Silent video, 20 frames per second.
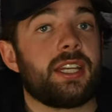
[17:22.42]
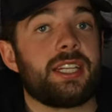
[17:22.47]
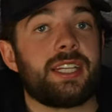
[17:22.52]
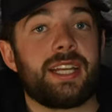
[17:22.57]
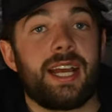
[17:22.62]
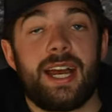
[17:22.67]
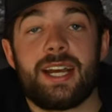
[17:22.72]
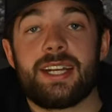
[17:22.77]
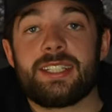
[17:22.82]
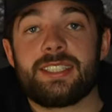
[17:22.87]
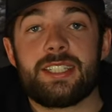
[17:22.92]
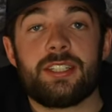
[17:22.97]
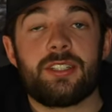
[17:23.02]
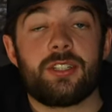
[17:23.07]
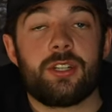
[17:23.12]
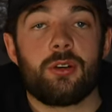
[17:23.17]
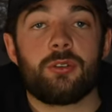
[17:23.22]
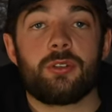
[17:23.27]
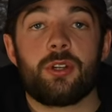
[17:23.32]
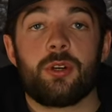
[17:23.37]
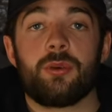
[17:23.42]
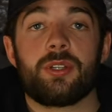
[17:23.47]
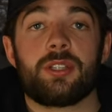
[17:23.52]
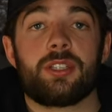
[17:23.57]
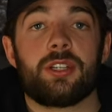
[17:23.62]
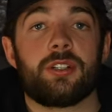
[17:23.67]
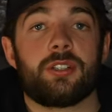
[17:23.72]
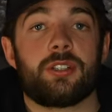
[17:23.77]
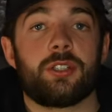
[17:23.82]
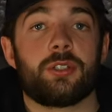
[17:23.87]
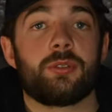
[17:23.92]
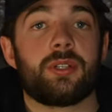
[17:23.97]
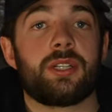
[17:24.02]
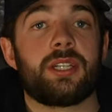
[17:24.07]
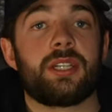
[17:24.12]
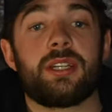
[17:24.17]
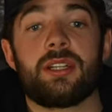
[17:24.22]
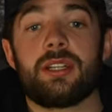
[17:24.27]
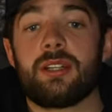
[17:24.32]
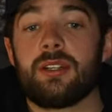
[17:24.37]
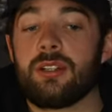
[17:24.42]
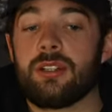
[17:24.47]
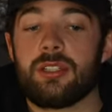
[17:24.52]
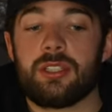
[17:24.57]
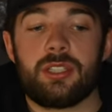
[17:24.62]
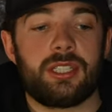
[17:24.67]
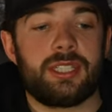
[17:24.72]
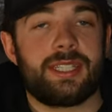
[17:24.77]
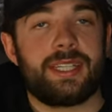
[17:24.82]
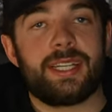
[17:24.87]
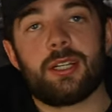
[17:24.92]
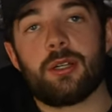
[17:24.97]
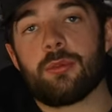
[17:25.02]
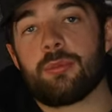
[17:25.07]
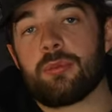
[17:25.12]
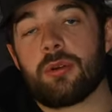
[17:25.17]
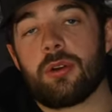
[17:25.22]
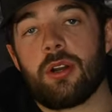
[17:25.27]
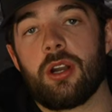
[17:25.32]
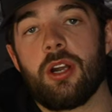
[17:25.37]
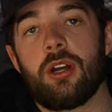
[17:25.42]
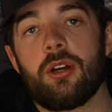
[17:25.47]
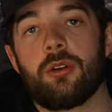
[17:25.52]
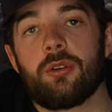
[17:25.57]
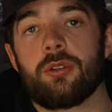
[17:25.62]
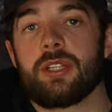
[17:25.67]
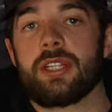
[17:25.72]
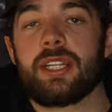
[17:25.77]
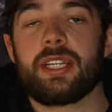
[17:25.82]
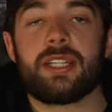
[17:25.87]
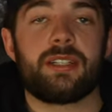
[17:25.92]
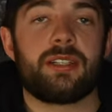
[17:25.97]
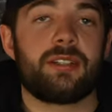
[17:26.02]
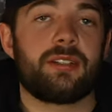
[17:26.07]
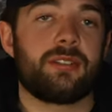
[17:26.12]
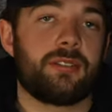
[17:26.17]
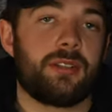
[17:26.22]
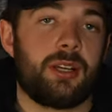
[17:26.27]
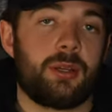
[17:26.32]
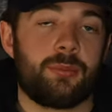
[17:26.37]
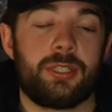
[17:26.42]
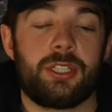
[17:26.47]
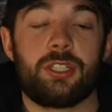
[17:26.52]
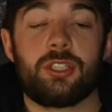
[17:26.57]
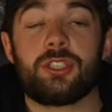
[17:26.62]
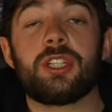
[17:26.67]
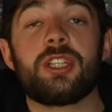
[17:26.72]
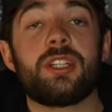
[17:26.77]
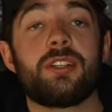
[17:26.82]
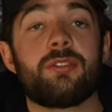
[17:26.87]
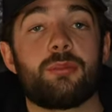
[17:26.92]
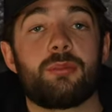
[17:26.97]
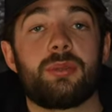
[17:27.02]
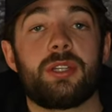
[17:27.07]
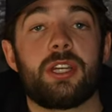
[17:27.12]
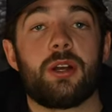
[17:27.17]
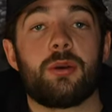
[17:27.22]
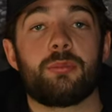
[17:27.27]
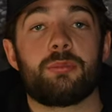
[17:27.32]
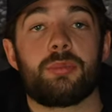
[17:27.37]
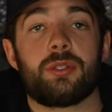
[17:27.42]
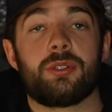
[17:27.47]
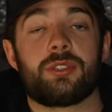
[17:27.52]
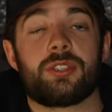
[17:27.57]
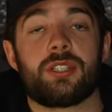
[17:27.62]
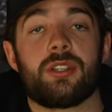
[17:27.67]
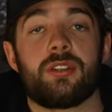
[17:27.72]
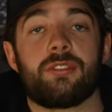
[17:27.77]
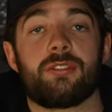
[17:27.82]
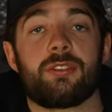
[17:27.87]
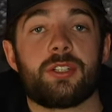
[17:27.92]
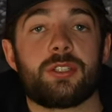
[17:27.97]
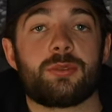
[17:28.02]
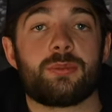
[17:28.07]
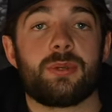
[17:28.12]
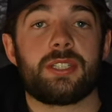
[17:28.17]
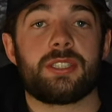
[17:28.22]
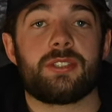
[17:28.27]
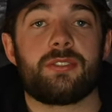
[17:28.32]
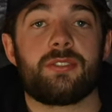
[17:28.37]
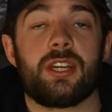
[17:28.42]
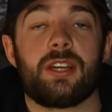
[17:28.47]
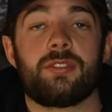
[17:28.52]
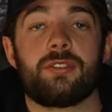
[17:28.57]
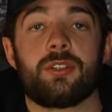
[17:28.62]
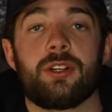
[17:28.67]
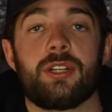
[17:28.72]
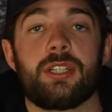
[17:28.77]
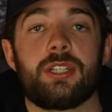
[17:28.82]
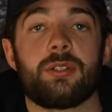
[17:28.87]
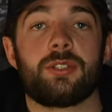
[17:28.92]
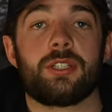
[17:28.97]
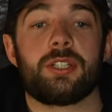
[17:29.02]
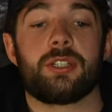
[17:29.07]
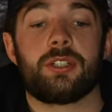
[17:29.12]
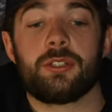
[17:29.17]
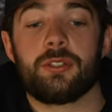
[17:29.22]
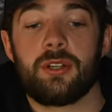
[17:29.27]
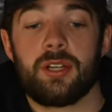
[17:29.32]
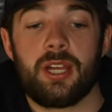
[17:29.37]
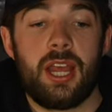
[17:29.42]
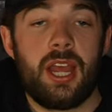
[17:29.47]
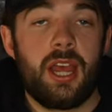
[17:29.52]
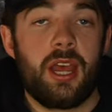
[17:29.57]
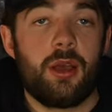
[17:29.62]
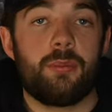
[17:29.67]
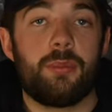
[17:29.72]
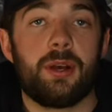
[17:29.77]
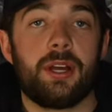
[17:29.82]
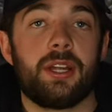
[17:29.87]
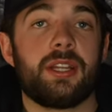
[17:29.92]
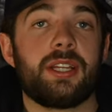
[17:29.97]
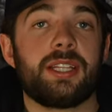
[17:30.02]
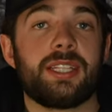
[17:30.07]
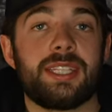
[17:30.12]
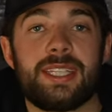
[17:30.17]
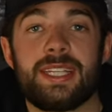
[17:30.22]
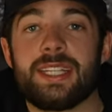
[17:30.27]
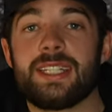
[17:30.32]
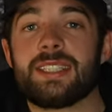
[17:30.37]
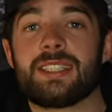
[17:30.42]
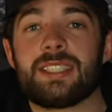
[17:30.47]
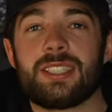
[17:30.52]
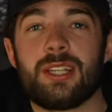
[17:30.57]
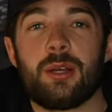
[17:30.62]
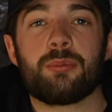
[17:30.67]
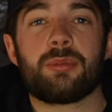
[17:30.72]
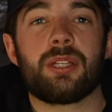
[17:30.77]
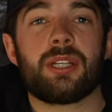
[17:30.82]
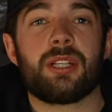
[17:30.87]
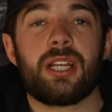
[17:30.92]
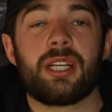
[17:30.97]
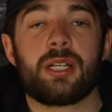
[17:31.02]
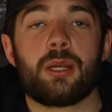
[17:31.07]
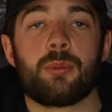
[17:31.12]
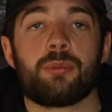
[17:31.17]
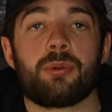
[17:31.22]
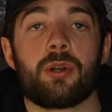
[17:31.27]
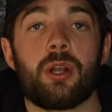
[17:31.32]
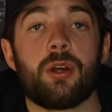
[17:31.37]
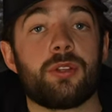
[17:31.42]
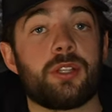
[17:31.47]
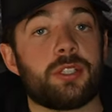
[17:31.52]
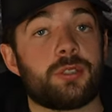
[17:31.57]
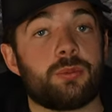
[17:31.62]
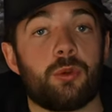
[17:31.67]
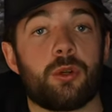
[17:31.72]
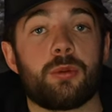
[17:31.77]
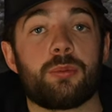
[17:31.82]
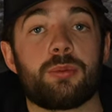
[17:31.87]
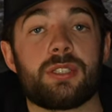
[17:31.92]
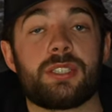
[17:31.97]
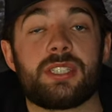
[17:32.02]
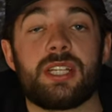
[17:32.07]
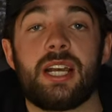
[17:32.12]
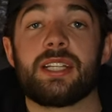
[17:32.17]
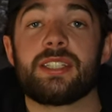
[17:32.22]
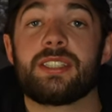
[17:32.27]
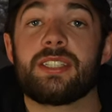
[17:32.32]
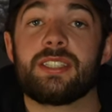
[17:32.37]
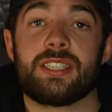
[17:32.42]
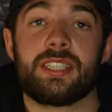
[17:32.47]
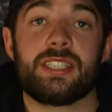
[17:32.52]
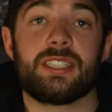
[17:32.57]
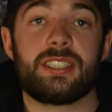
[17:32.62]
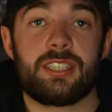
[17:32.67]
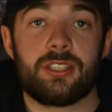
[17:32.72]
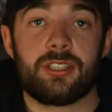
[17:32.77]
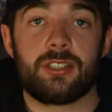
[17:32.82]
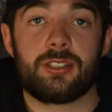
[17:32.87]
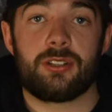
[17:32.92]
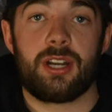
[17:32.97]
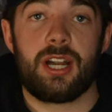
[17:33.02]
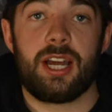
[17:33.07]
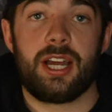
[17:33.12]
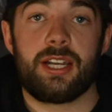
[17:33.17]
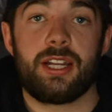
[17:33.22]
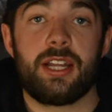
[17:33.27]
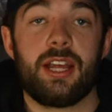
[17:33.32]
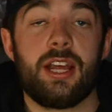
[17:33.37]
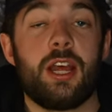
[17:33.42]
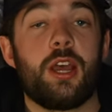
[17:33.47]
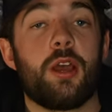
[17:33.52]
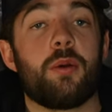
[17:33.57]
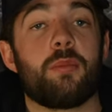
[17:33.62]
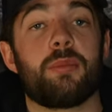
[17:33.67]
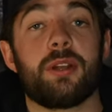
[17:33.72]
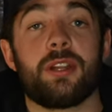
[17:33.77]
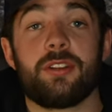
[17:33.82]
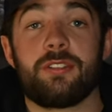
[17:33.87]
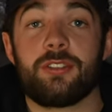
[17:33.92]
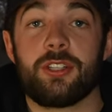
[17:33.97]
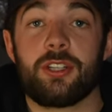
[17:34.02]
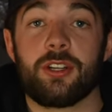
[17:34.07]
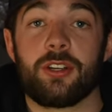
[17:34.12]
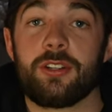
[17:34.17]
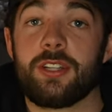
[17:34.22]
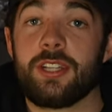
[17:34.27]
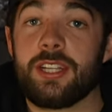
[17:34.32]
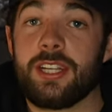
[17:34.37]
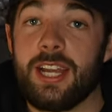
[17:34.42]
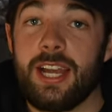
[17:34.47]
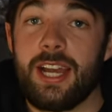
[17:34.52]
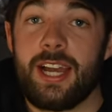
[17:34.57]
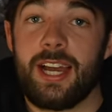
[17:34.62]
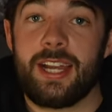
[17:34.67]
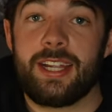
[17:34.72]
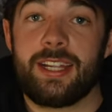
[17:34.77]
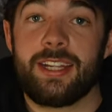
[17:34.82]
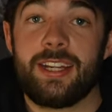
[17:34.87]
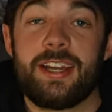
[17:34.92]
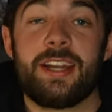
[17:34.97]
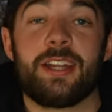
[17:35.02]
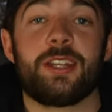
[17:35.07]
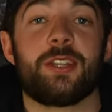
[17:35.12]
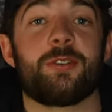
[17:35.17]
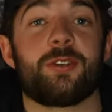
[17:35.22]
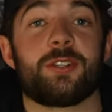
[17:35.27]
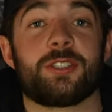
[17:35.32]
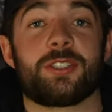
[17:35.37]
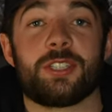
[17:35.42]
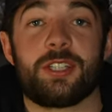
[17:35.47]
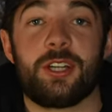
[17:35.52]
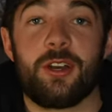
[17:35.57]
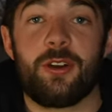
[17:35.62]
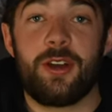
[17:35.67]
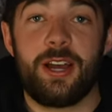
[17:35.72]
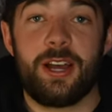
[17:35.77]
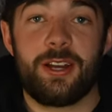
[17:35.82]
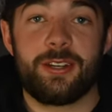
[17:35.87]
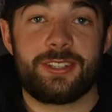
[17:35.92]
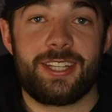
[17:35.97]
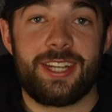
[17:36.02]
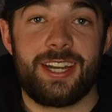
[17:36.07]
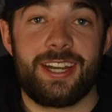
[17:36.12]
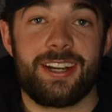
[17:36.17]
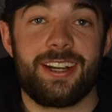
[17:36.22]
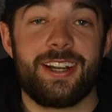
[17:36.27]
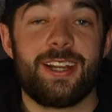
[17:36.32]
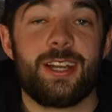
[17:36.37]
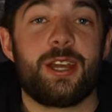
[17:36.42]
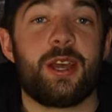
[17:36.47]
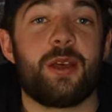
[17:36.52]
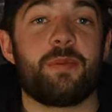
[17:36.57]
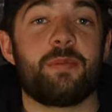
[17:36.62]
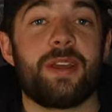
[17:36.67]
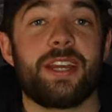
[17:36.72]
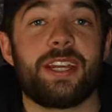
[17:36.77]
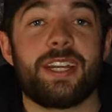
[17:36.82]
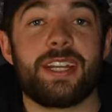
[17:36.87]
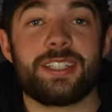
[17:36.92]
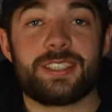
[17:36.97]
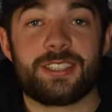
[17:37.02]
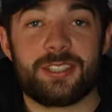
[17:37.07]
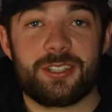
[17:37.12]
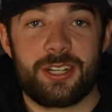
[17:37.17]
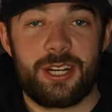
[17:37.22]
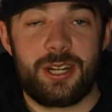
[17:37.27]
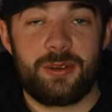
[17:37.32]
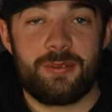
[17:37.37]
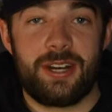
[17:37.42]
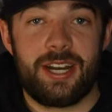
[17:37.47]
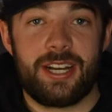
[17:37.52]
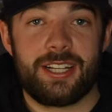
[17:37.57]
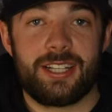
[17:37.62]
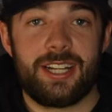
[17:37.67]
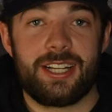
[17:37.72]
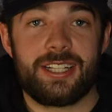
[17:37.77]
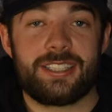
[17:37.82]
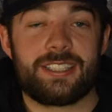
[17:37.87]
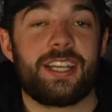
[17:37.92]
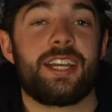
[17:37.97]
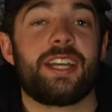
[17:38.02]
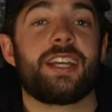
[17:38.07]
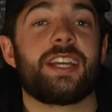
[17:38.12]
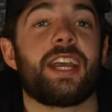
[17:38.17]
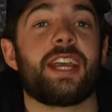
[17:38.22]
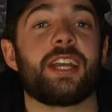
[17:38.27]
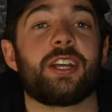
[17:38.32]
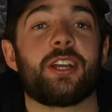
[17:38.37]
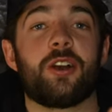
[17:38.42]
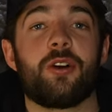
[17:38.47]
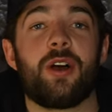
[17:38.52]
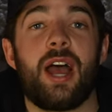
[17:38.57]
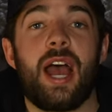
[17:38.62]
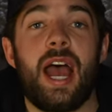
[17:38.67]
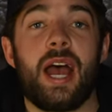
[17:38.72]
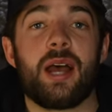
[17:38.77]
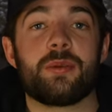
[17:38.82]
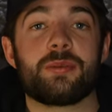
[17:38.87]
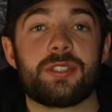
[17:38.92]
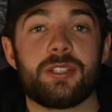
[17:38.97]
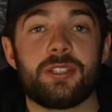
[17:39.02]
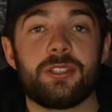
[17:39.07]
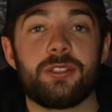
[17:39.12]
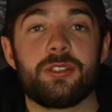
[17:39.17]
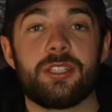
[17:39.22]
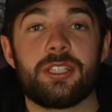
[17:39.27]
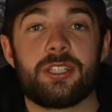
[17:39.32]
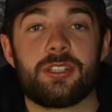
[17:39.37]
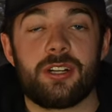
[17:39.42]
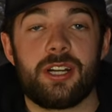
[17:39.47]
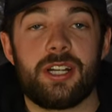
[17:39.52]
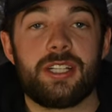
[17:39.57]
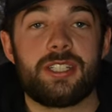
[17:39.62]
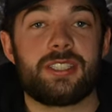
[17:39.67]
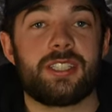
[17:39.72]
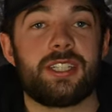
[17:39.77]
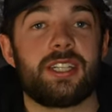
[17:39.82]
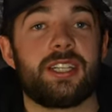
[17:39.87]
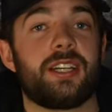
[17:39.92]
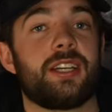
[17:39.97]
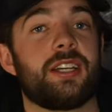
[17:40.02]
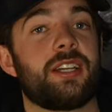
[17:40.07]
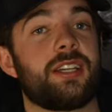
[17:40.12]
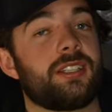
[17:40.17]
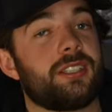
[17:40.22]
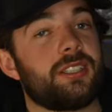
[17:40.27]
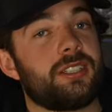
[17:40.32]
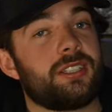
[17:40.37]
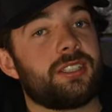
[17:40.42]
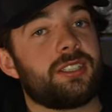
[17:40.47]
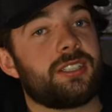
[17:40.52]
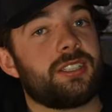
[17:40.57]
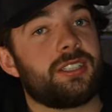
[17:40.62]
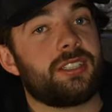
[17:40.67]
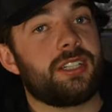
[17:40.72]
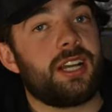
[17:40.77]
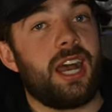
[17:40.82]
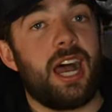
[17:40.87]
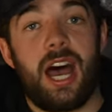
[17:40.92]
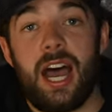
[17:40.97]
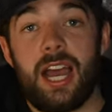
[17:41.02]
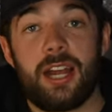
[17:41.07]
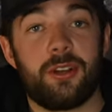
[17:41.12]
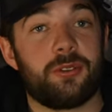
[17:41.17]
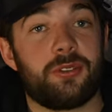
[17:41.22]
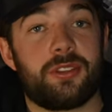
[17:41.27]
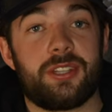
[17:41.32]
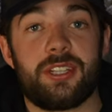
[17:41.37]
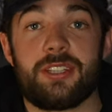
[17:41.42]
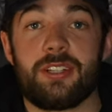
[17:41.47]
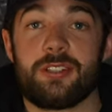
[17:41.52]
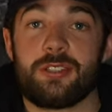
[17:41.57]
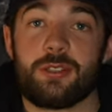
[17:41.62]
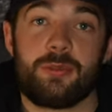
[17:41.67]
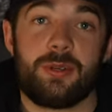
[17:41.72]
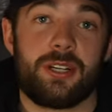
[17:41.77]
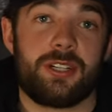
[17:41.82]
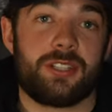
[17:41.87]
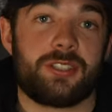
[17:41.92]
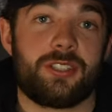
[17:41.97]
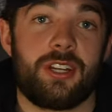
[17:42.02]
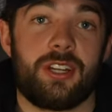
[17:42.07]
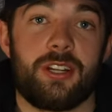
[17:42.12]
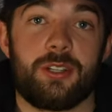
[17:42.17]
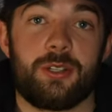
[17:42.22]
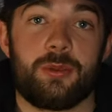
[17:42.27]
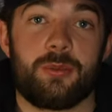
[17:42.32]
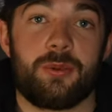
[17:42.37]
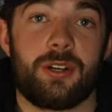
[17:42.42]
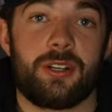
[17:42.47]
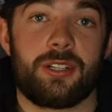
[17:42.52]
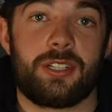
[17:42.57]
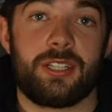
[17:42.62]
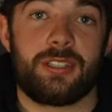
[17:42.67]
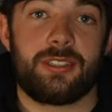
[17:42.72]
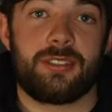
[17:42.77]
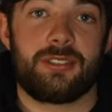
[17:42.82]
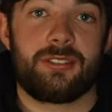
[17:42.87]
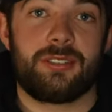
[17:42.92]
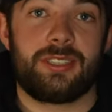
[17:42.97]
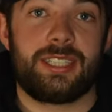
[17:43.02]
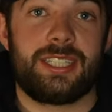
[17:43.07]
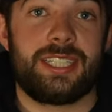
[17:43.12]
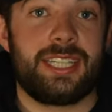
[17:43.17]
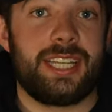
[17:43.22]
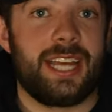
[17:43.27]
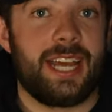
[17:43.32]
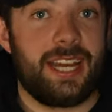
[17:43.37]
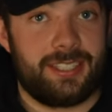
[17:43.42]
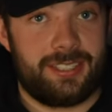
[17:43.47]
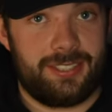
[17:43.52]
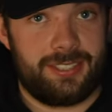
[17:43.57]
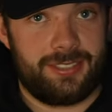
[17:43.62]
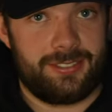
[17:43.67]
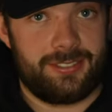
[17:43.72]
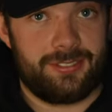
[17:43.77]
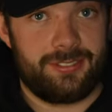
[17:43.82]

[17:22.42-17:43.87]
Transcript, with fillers: Guys that don't know what they're doing, get a Pro. Get, I mean, you shouldn't even be on boost in the first place if you have no idea what you're doing. But get something like a Pro that's more precise, that's easier to ride. But if you're the guy that wants to go out there and make Instagram highlights and go absolutely crazy, I don't think there's a better sled on the market yet.